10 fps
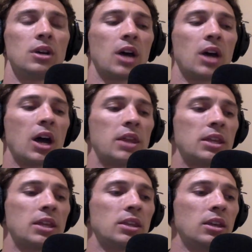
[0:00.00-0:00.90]
I
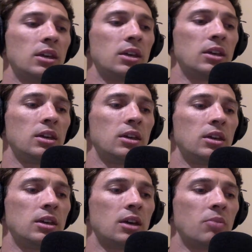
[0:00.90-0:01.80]
think
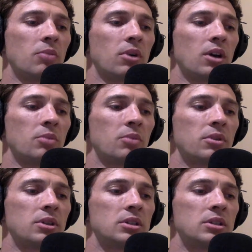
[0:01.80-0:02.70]
a couple
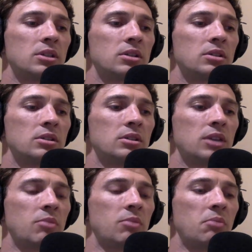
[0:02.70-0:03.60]
things to
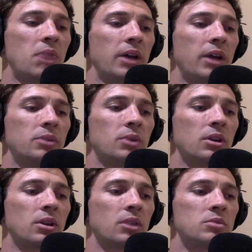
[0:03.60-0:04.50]
keep in mind when
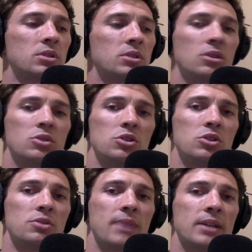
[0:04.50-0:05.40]
it comes to coaching
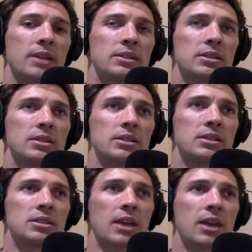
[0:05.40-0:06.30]
gymnastics
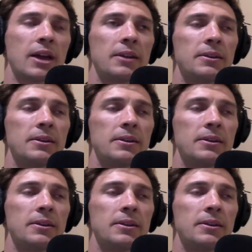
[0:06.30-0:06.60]
is that